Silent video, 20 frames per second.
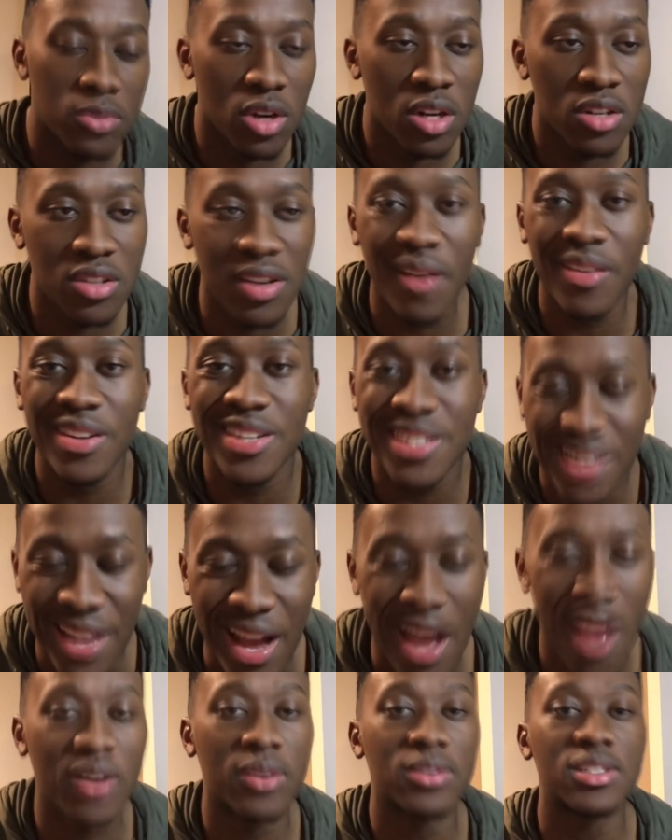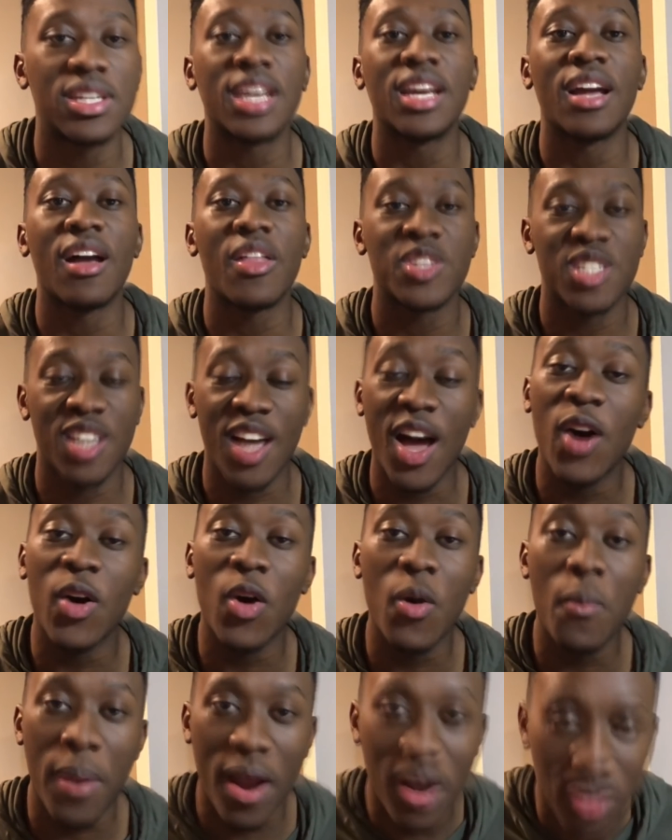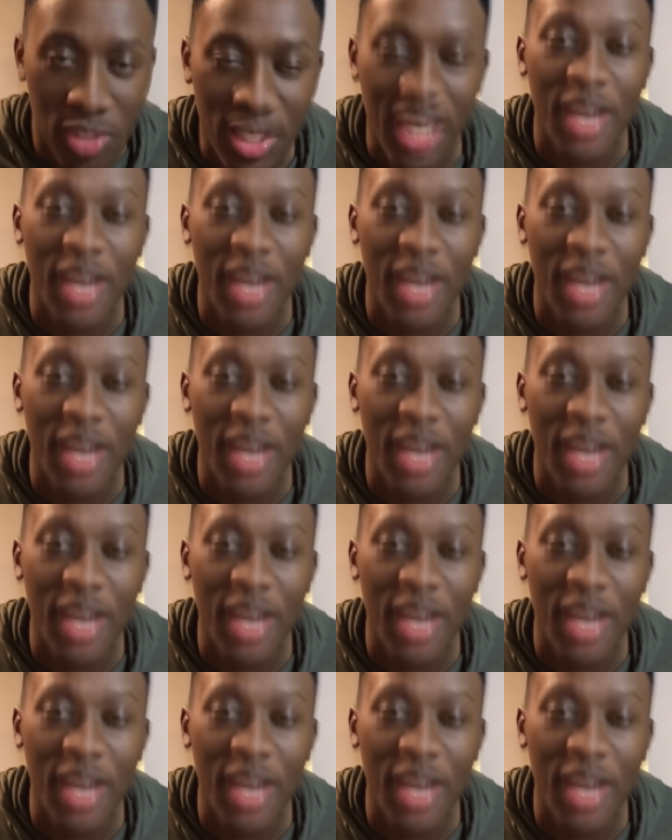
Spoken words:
They're traveling to Chicago, taking on the Chicago Bears.